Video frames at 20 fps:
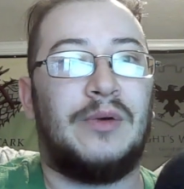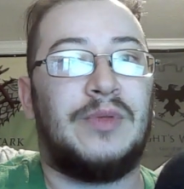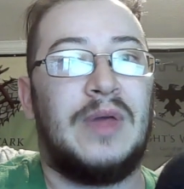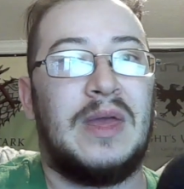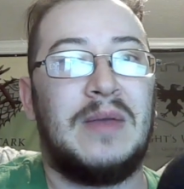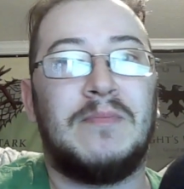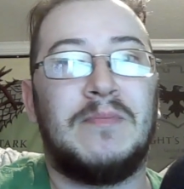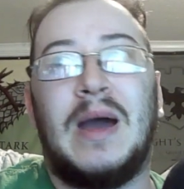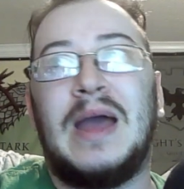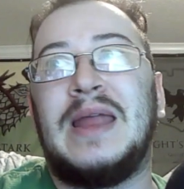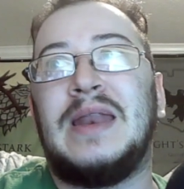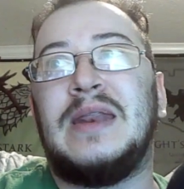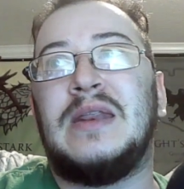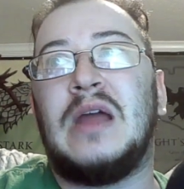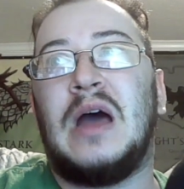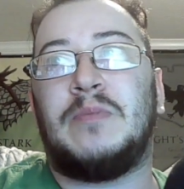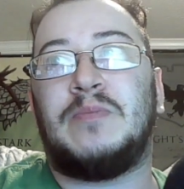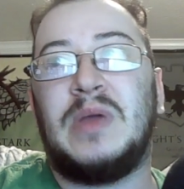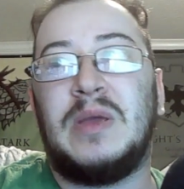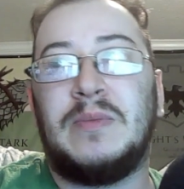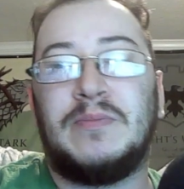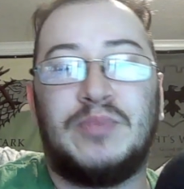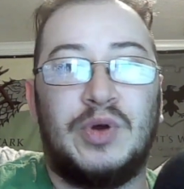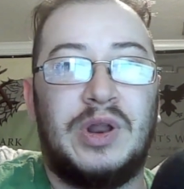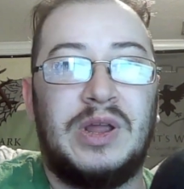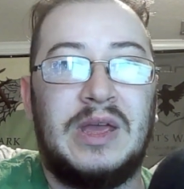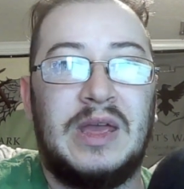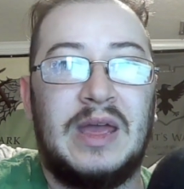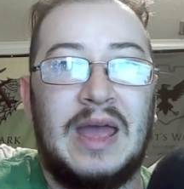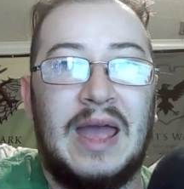They might not be
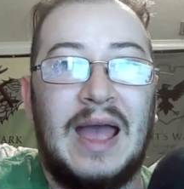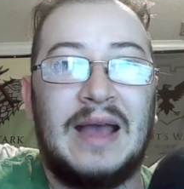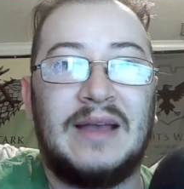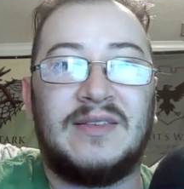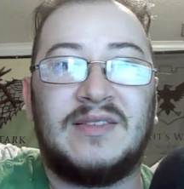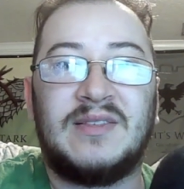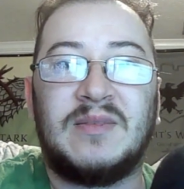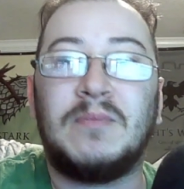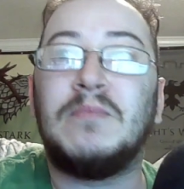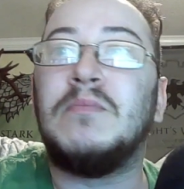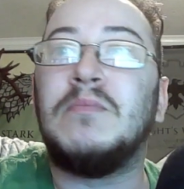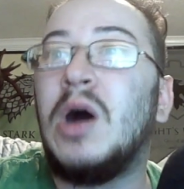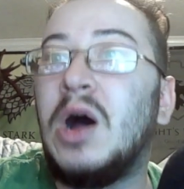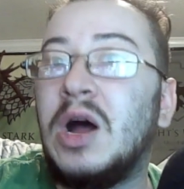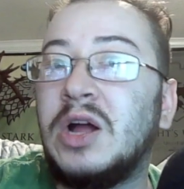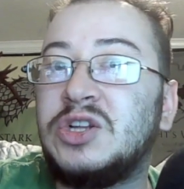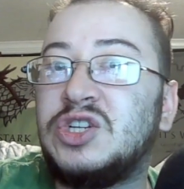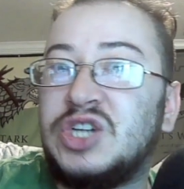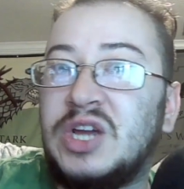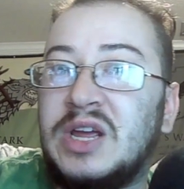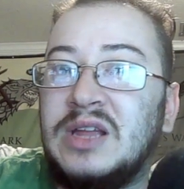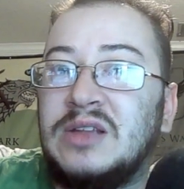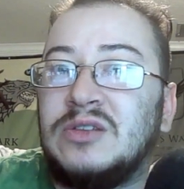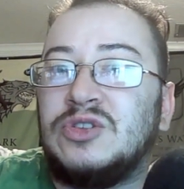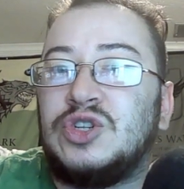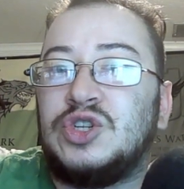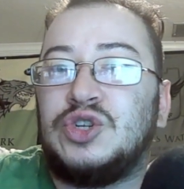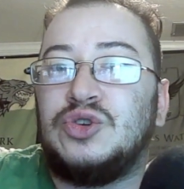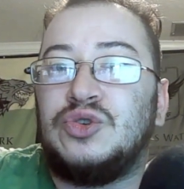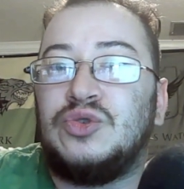putting it as much
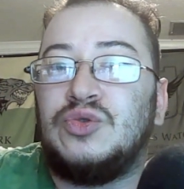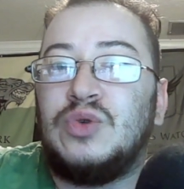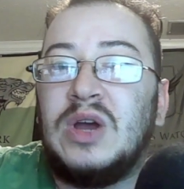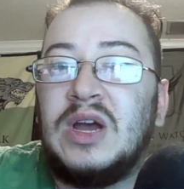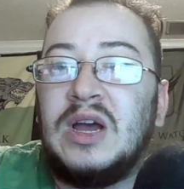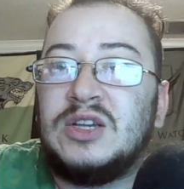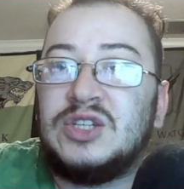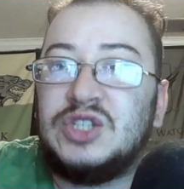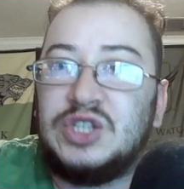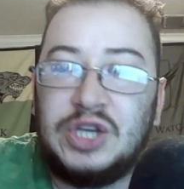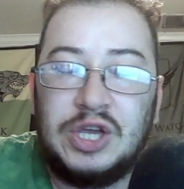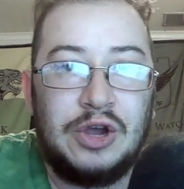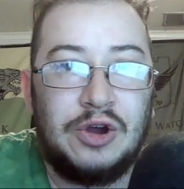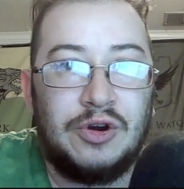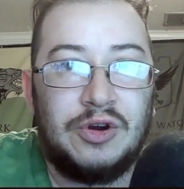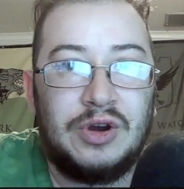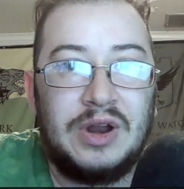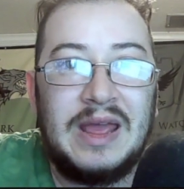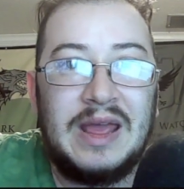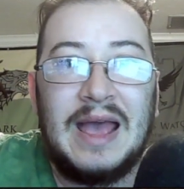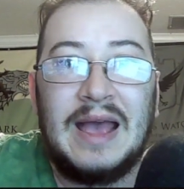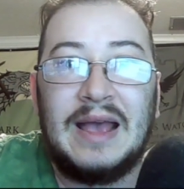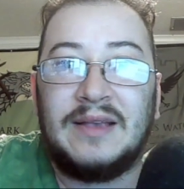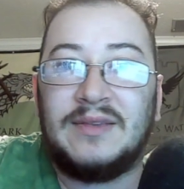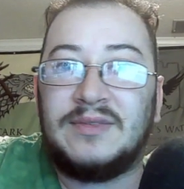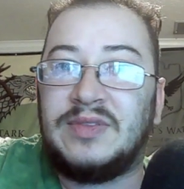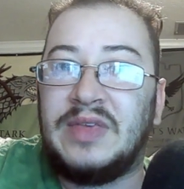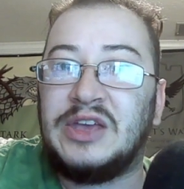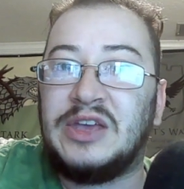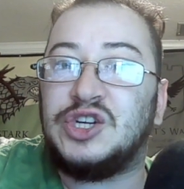into security
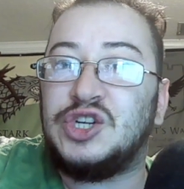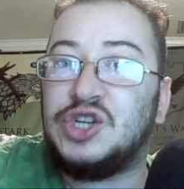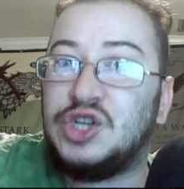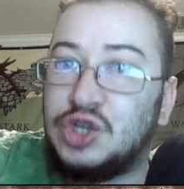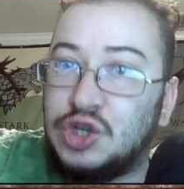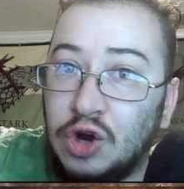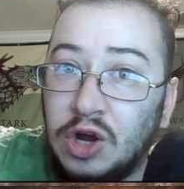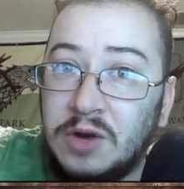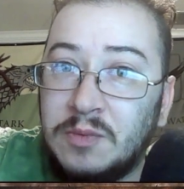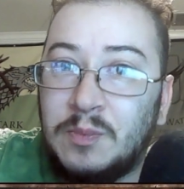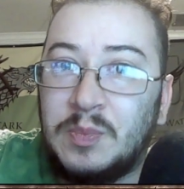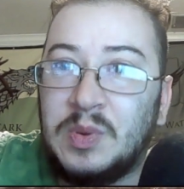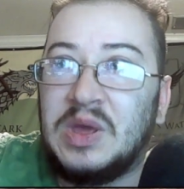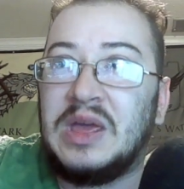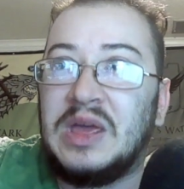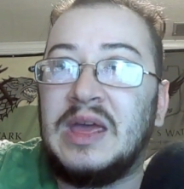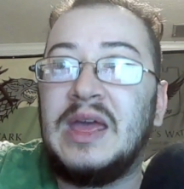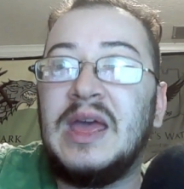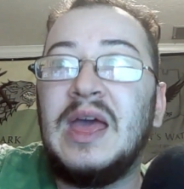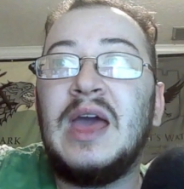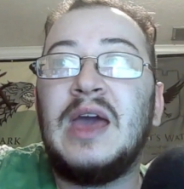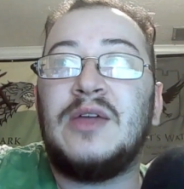as they should be.